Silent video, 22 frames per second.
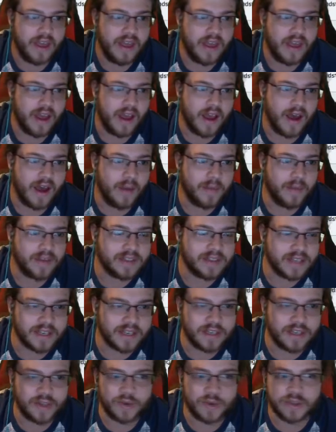
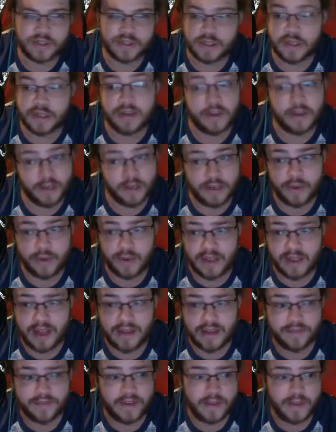Executor is going to do a lot
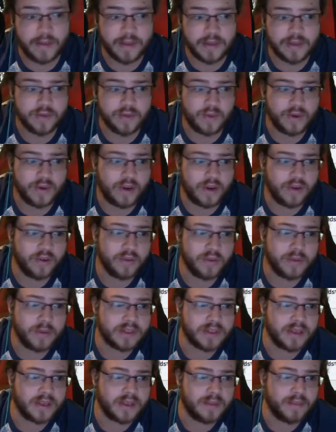of damage,
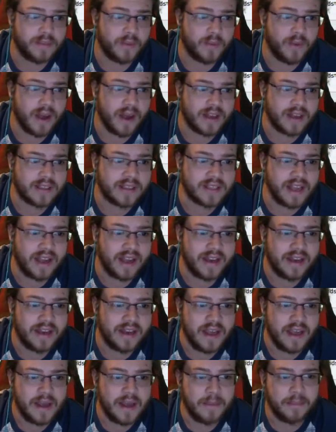100%, but Rock Slide
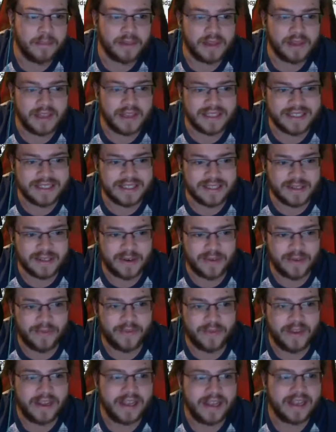plus
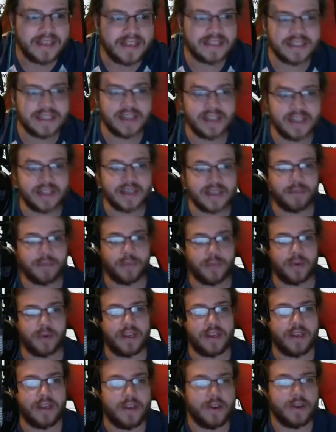Surf is looking
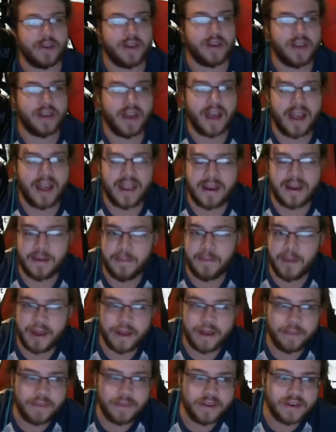pretty good, in
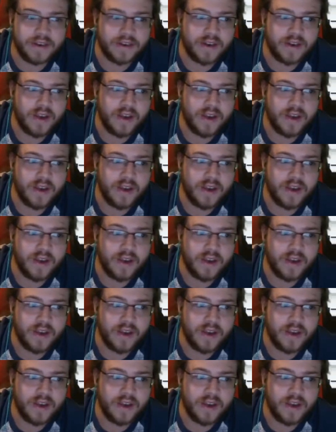my opinion.